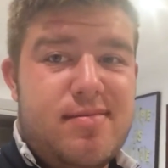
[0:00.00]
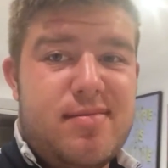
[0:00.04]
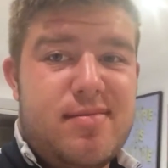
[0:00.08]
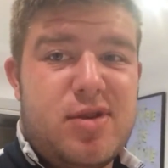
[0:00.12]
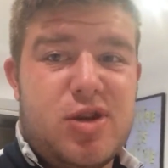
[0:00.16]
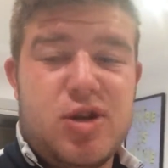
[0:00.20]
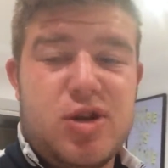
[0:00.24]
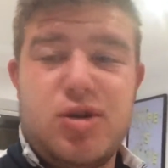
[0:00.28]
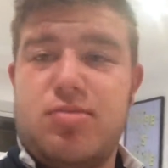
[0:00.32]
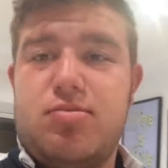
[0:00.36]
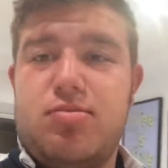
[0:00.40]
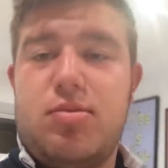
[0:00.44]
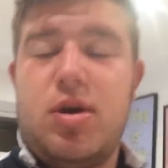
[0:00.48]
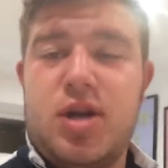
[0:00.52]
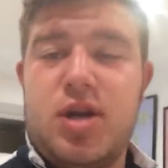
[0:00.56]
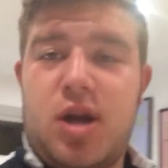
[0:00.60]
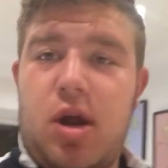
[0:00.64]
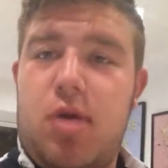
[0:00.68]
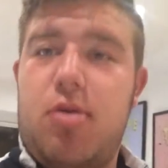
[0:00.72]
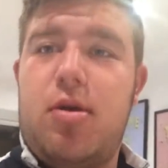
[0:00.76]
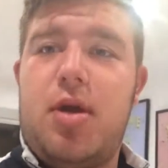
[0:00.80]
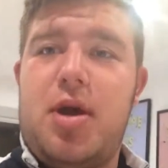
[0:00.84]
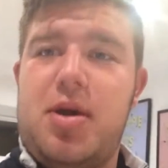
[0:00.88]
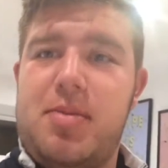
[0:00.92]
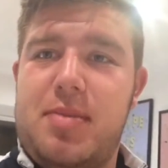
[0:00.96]
Because I
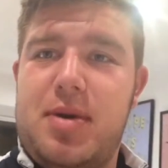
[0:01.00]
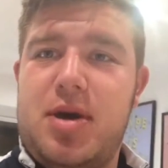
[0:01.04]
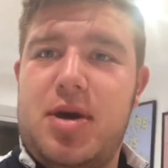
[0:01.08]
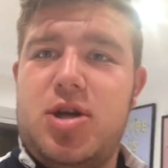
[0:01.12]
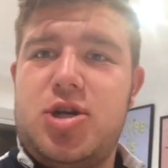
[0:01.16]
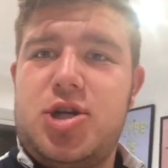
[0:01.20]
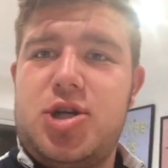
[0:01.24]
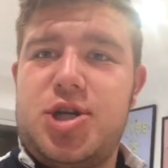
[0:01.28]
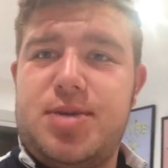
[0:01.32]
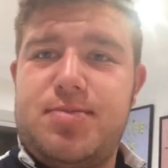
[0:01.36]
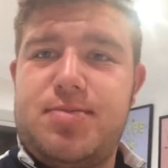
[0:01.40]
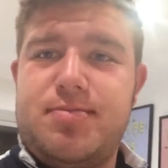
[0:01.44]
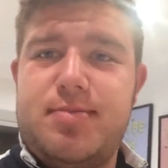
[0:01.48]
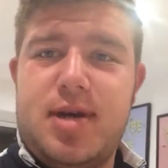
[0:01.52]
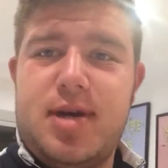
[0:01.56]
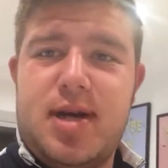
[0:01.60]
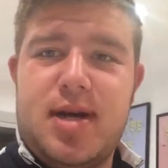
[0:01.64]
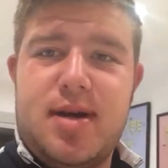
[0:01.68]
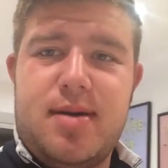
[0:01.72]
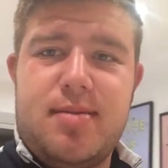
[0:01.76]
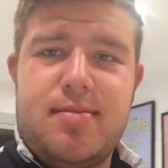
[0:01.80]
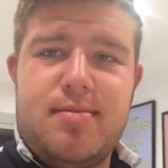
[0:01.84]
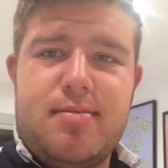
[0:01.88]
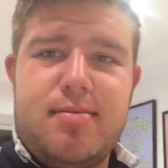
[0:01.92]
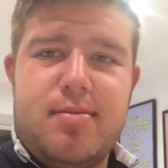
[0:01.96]
don't know much.
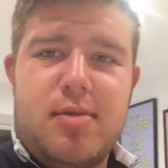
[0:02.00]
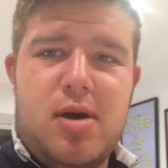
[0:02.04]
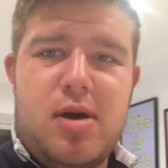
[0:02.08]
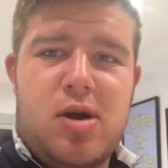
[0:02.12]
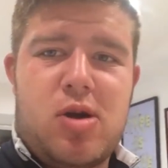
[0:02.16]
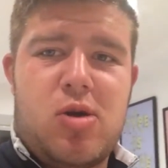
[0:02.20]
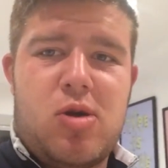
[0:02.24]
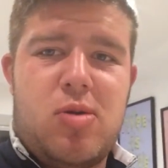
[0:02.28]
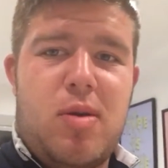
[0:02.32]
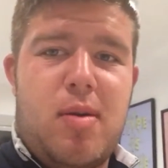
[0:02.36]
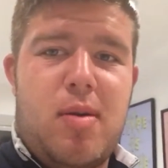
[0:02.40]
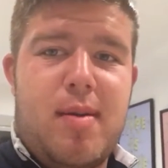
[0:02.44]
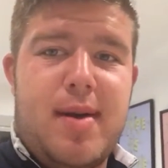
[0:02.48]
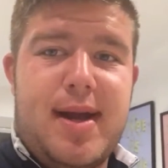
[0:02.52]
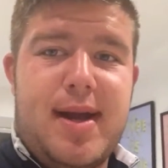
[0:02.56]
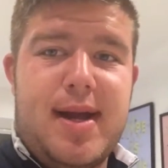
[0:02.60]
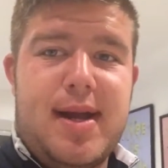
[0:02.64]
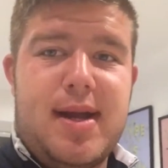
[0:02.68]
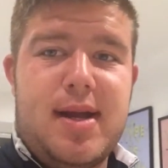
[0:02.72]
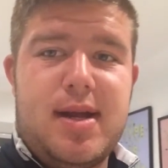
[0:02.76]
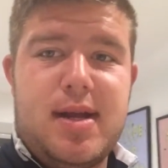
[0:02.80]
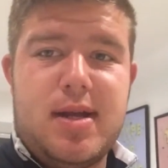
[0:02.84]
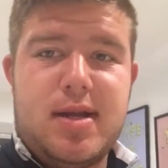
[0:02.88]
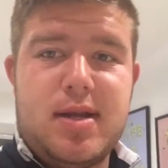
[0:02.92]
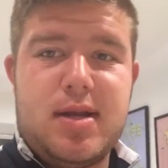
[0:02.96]
I've got my
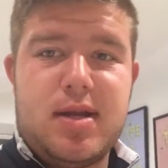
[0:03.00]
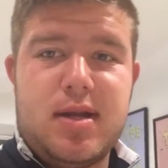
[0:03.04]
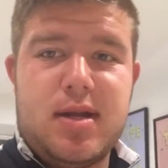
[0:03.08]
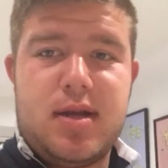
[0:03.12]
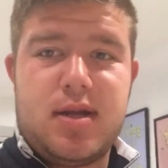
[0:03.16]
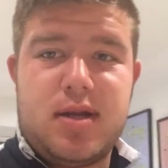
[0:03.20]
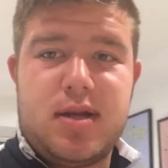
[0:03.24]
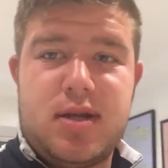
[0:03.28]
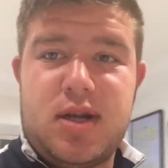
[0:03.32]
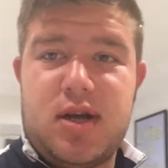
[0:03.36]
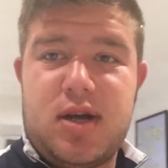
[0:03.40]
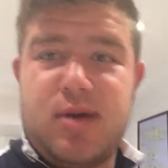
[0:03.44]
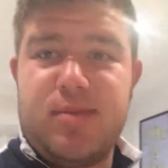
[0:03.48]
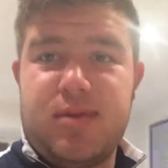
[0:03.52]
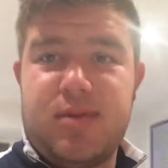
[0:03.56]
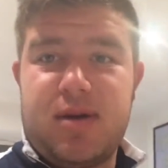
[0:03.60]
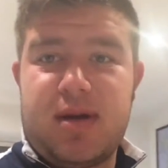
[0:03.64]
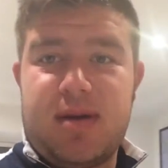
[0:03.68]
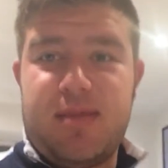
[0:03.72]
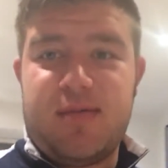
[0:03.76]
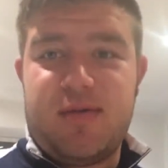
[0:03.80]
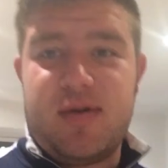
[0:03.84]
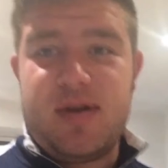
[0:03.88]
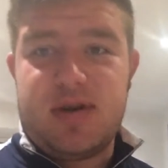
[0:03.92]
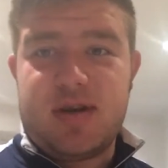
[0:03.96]
mate Simon
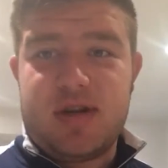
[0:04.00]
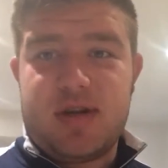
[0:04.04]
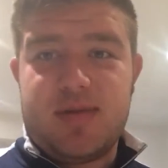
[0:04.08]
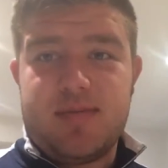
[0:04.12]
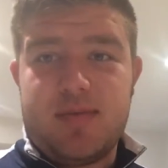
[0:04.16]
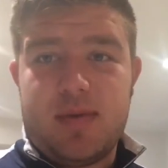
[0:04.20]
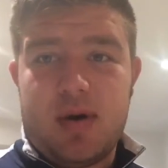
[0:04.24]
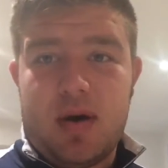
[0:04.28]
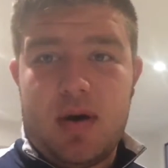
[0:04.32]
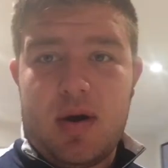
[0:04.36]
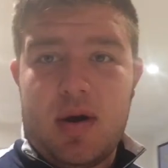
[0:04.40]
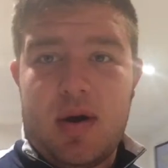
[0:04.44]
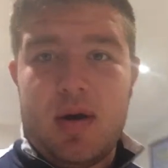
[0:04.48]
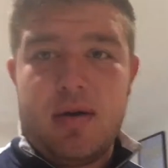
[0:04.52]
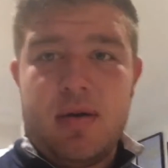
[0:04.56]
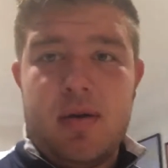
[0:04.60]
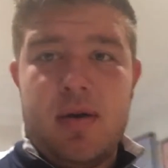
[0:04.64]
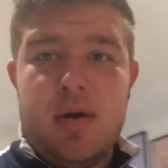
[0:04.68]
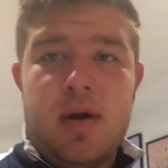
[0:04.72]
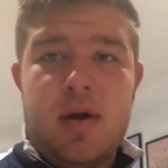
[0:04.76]
coming around tomorrow.